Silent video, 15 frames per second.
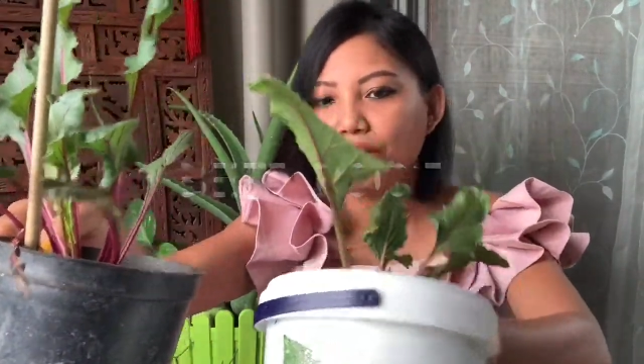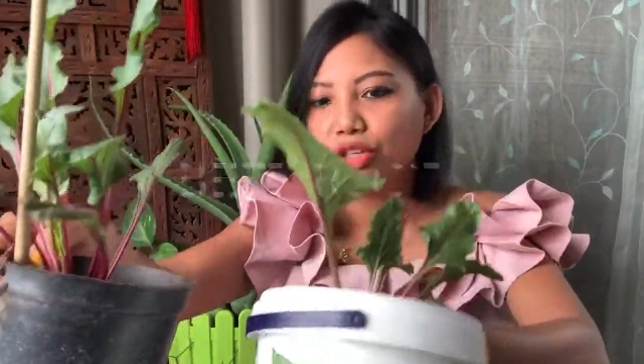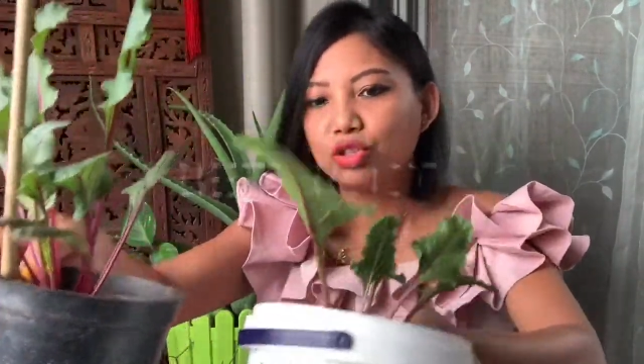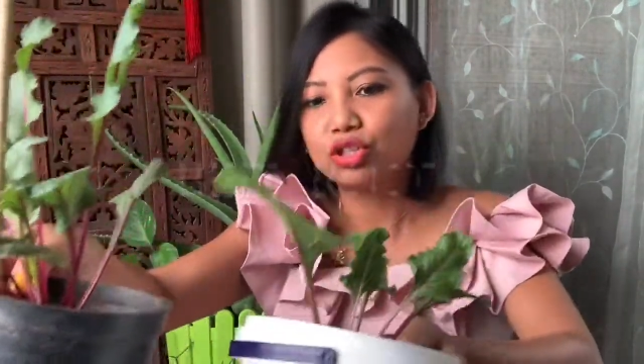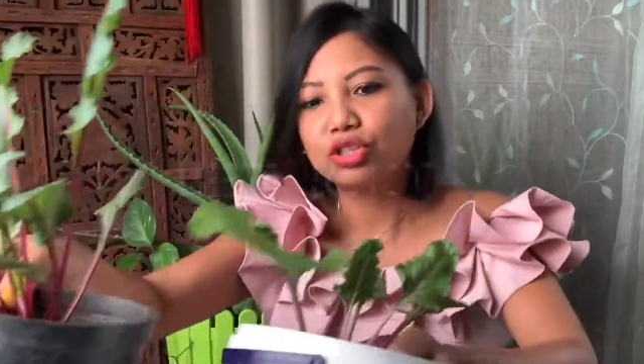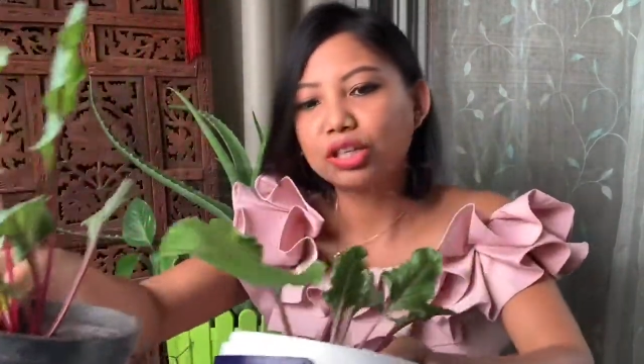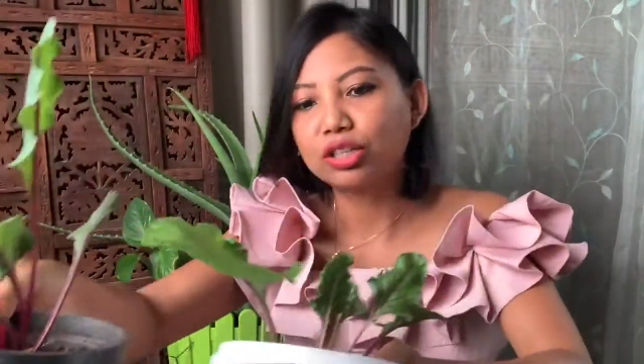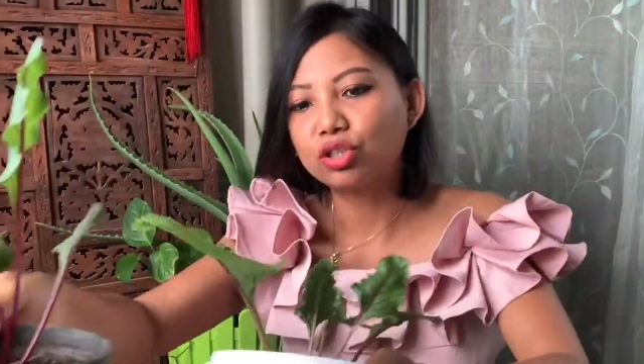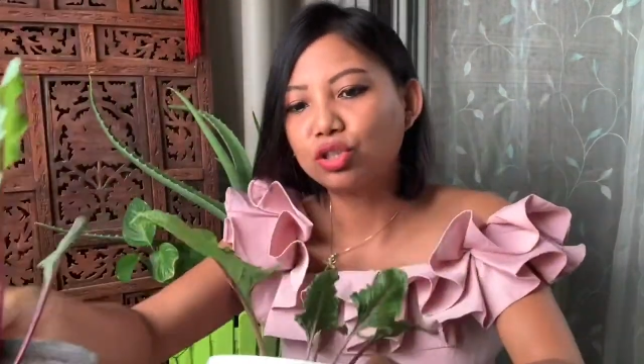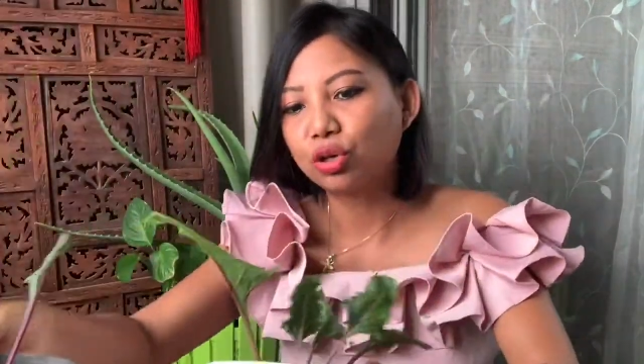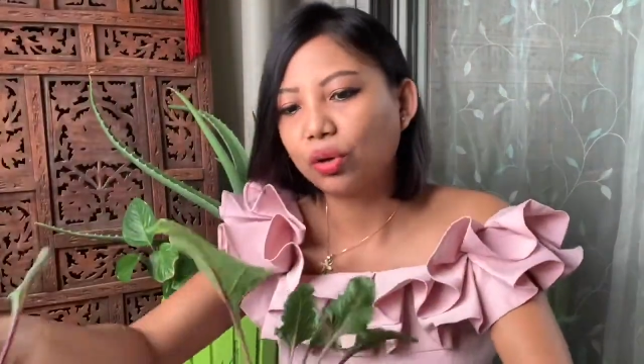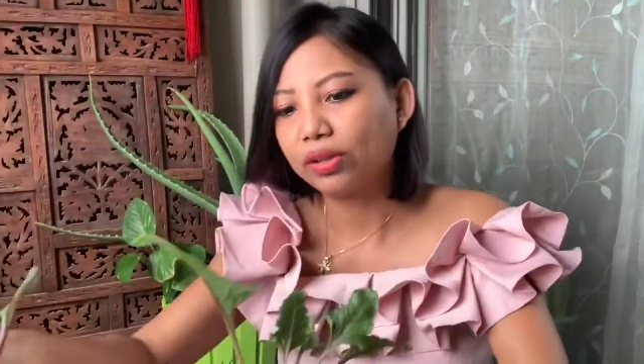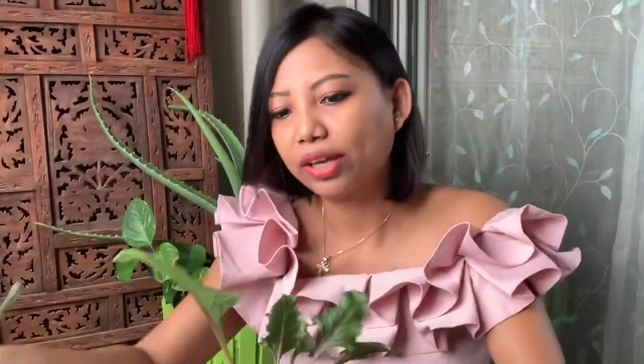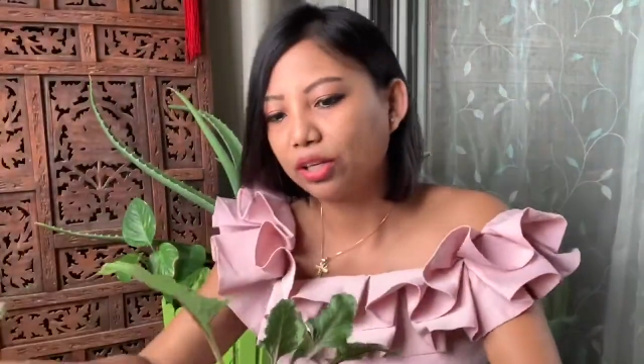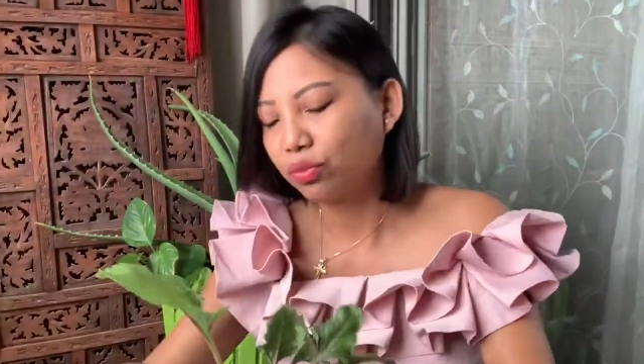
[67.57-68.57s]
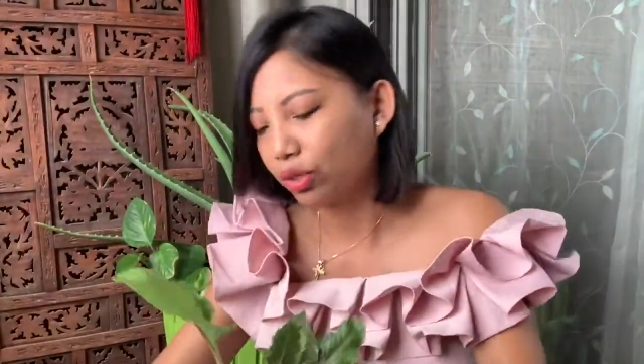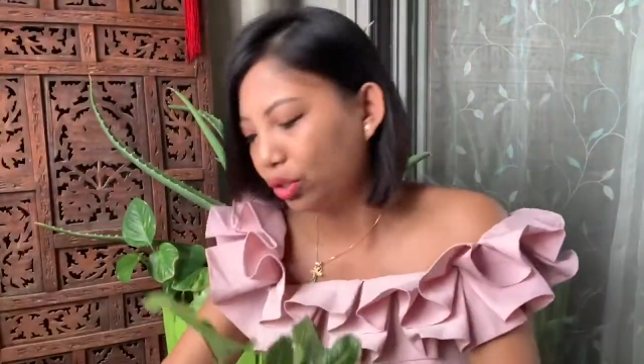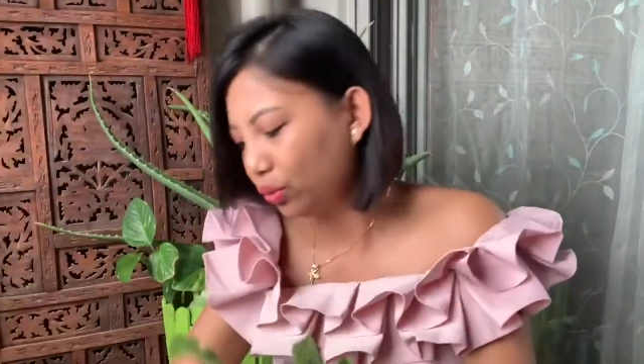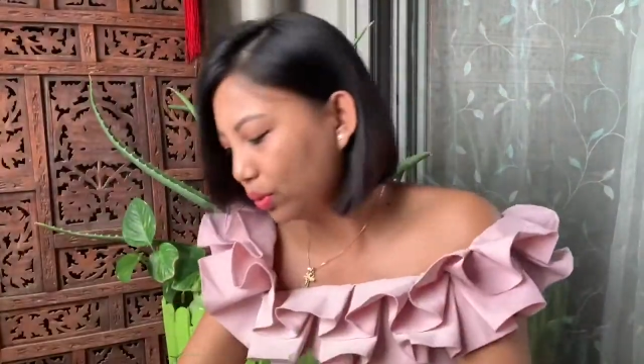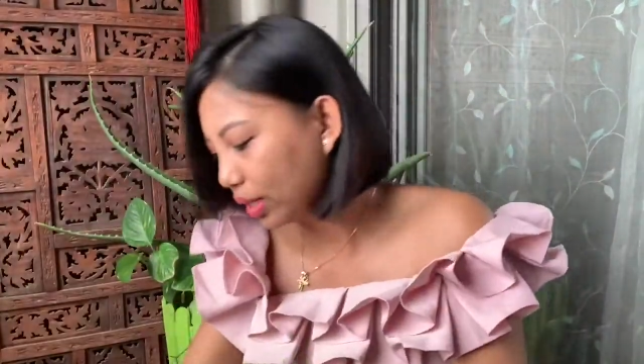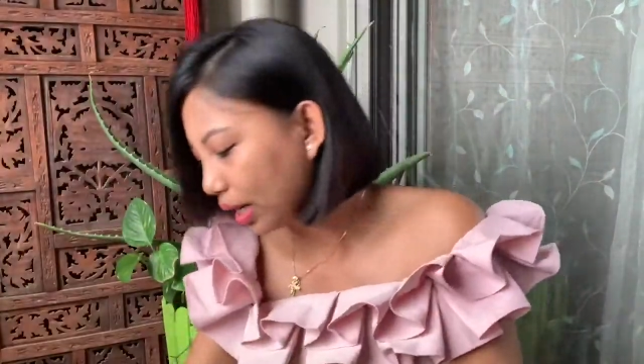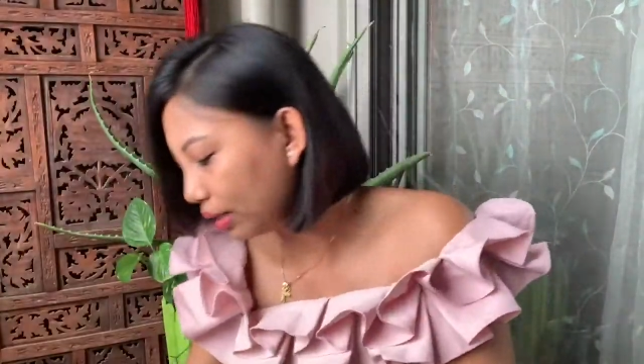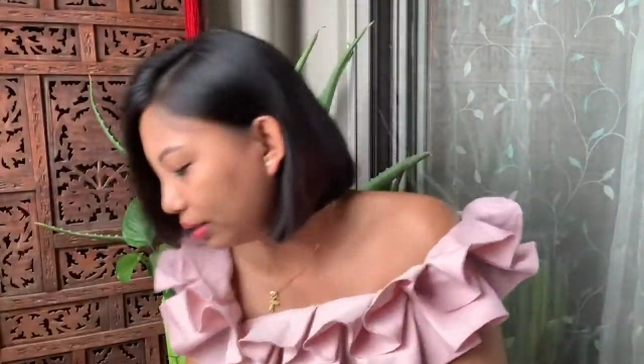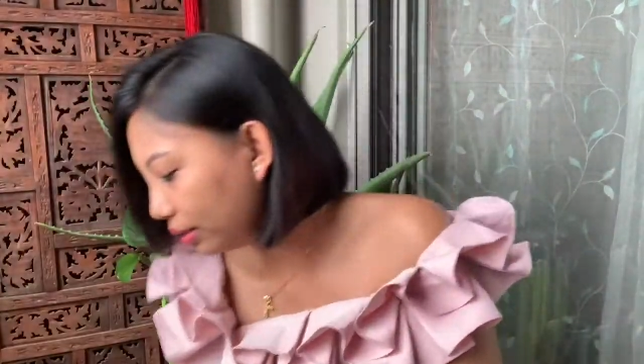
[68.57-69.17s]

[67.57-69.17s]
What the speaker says: Just ensure that when you cut